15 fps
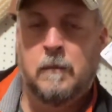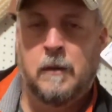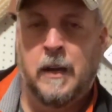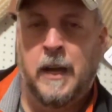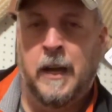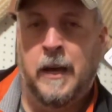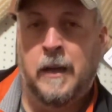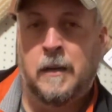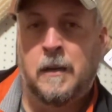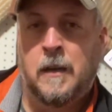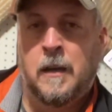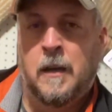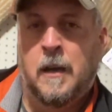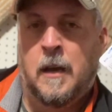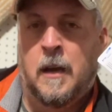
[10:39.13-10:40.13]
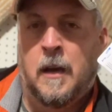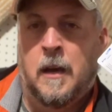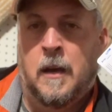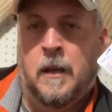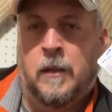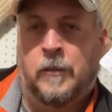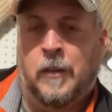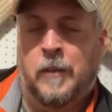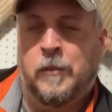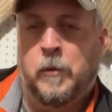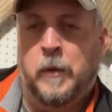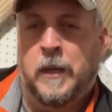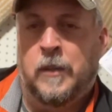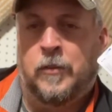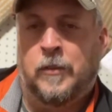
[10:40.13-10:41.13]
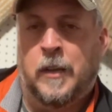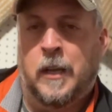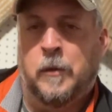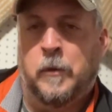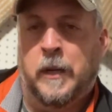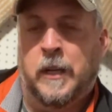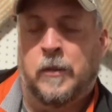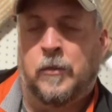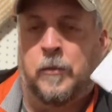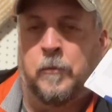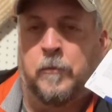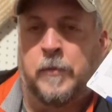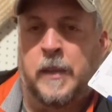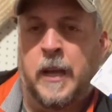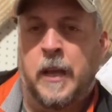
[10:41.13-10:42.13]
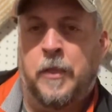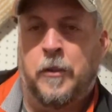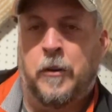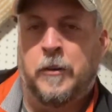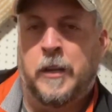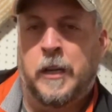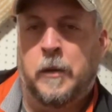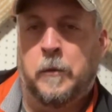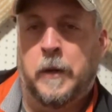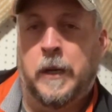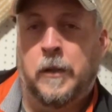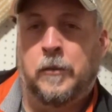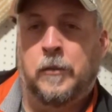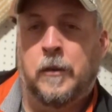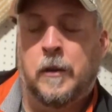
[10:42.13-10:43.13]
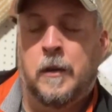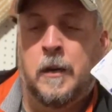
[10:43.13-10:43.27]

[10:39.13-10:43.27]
at 7 weeks, 10 weeks, and 13 weeks,